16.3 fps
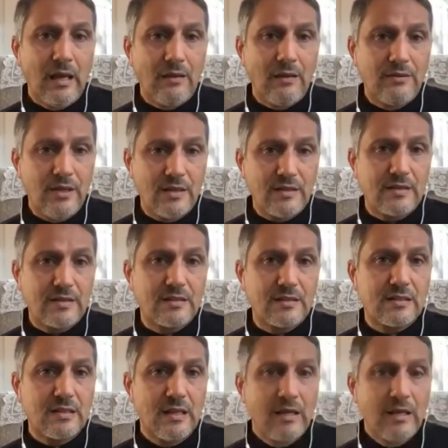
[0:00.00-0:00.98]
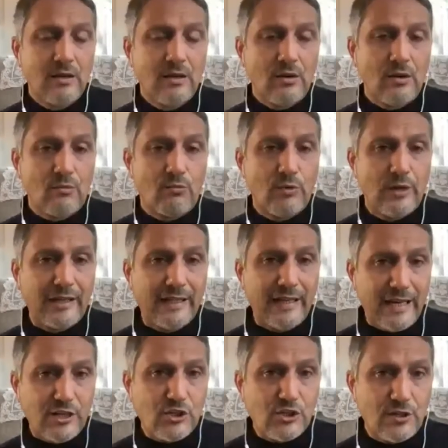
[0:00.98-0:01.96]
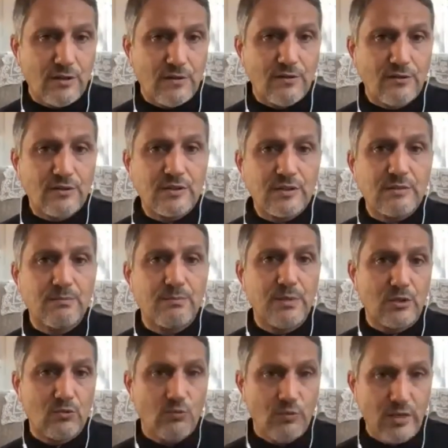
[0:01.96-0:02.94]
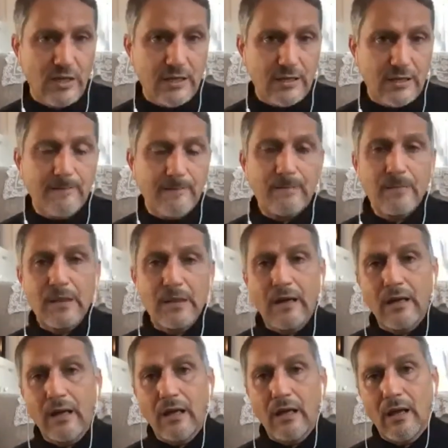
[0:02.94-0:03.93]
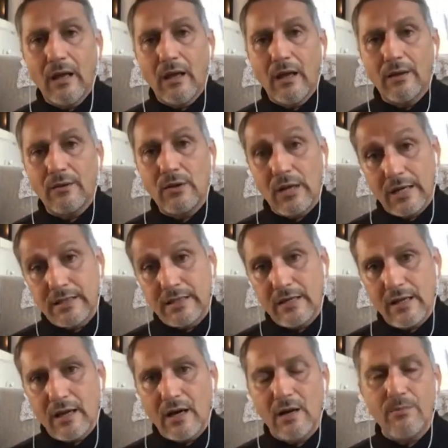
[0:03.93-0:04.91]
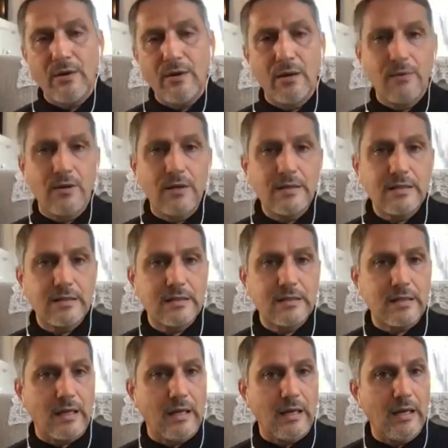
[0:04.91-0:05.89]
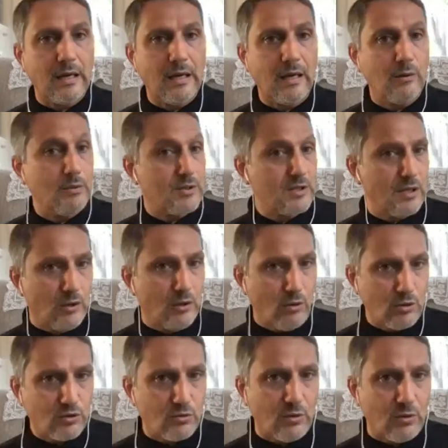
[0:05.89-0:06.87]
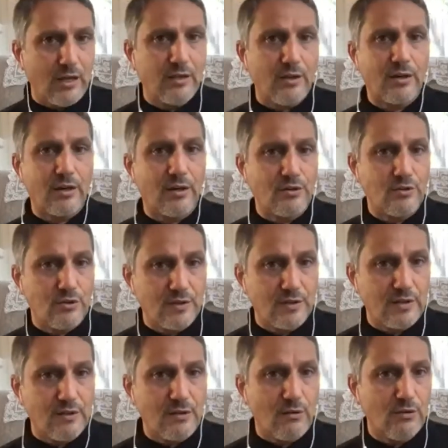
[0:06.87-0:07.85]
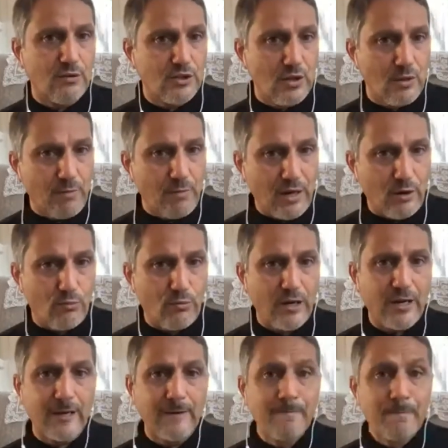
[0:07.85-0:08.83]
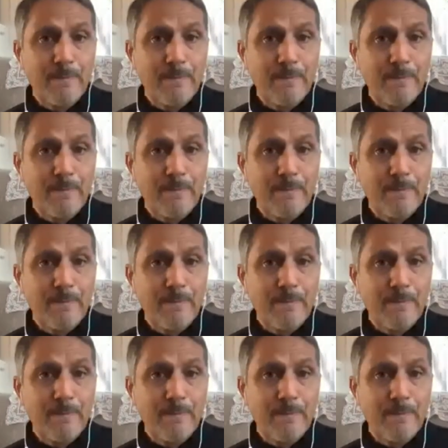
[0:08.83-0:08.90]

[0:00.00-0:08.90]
this relations between United Arab Emirates, I would say also other countries in the region, Bahrain,